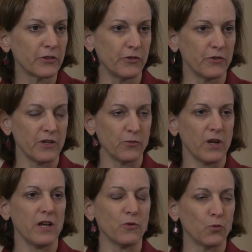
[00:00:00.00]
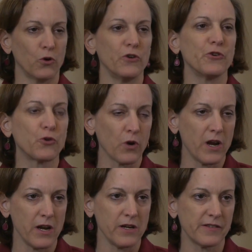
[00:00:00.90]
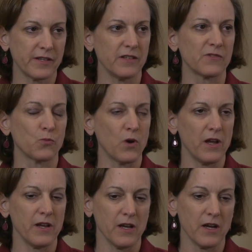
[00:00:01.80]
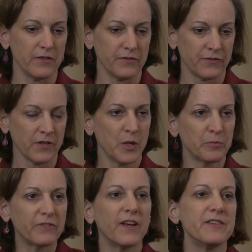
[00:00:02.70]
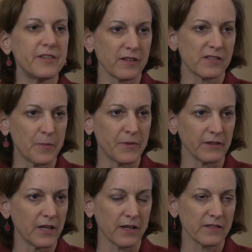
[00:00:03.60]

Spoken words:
In a way, the war in Ukraine is his way of preventing something